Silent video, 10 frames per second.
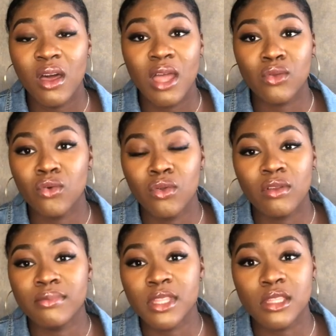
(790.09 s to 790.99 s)
and all
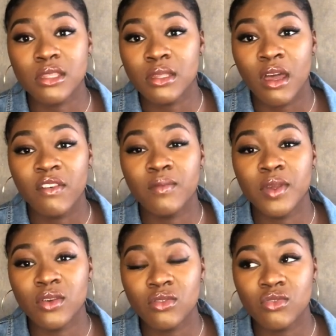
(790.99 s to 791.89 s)
of this stuff,
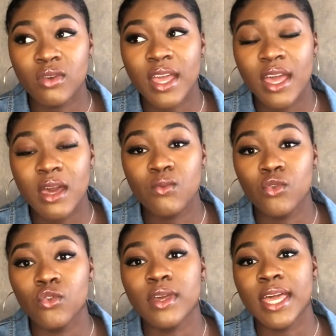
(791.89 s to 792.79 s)
because your hair
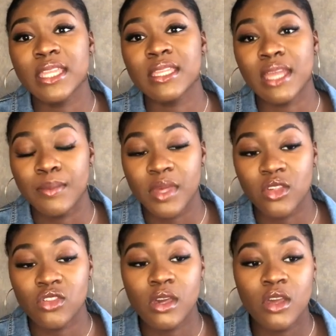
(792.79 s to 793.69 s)
will get
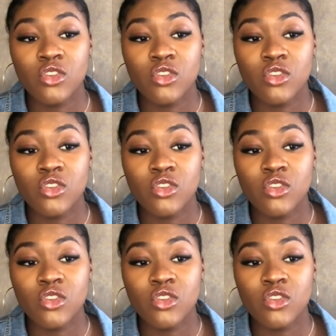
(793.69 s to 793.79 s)
damaged.